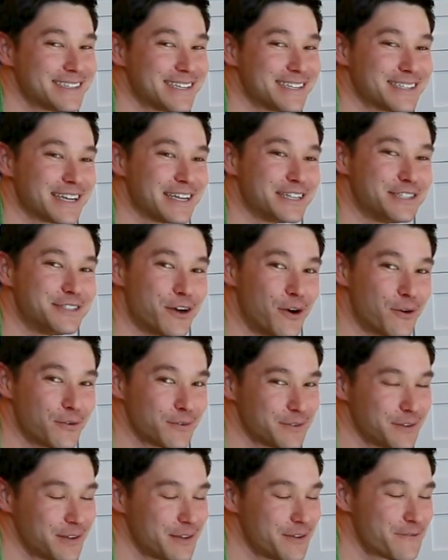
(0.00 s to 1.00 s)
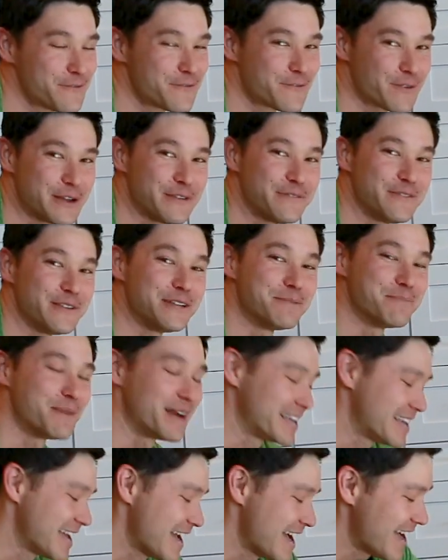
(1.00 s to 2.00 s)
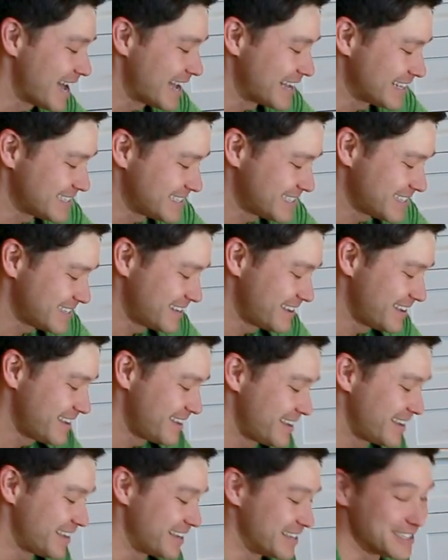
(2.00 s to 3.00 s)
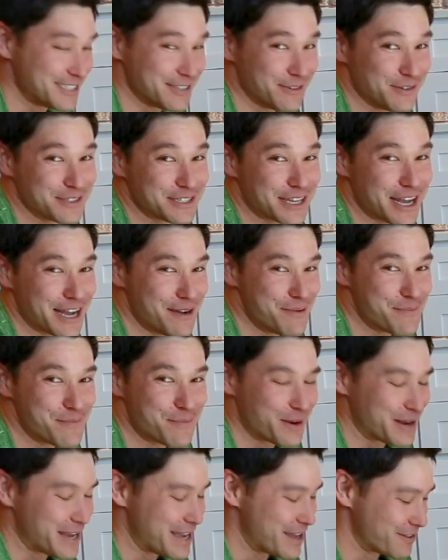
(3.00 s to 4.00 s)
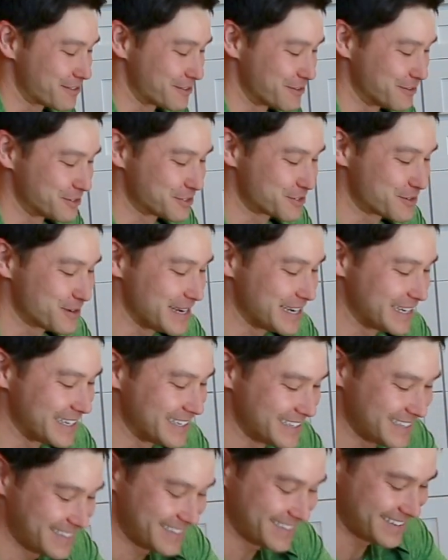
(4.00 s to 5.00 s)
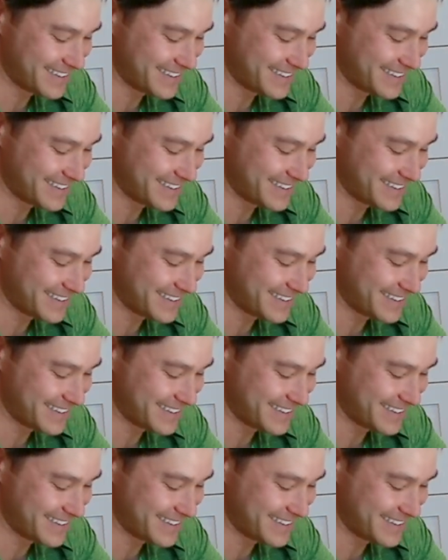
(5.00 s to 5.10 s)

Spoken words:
since I don't free feed my cats, as soon as I bring out a little treat,